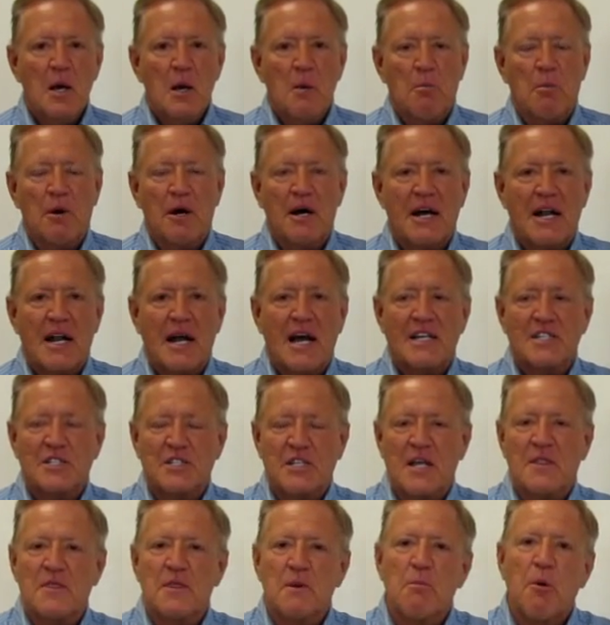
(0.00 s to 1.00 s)
But I
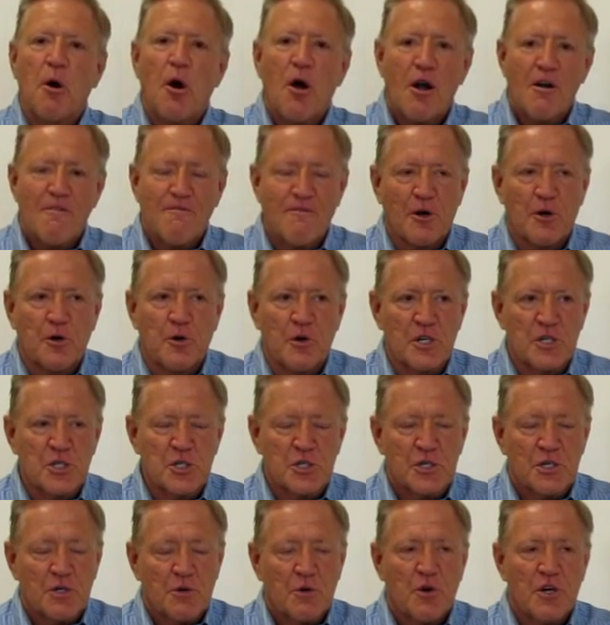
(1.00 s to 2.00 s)
set the bar for
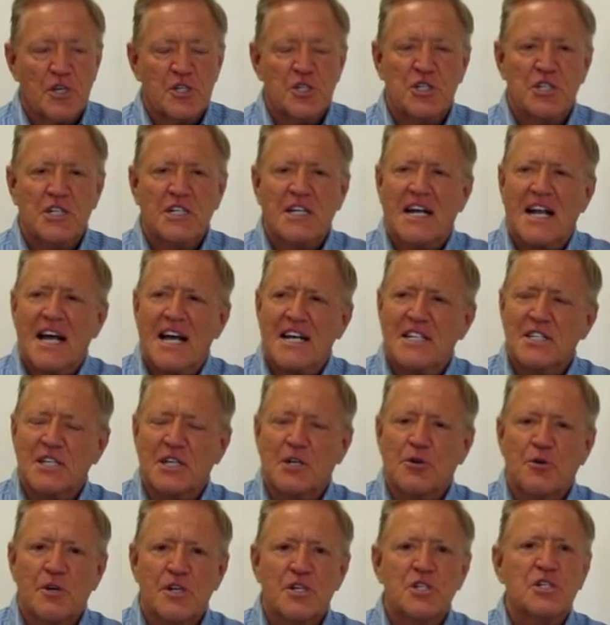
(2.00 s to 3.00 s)
Christian, and I
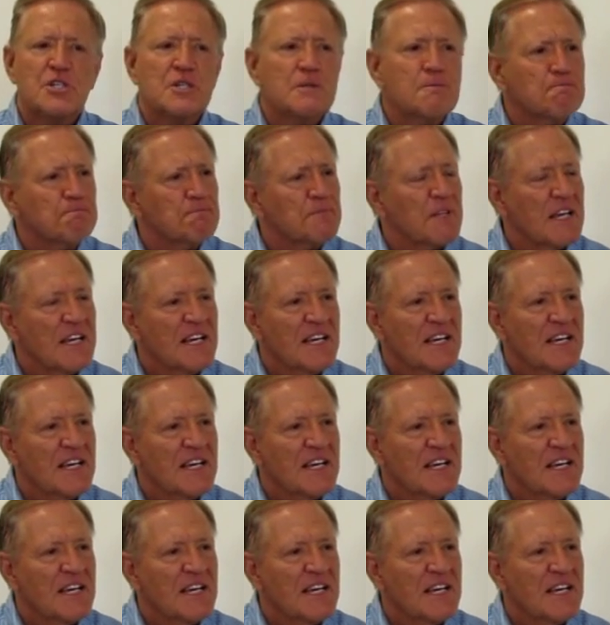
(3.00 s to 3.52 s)
said, Christian,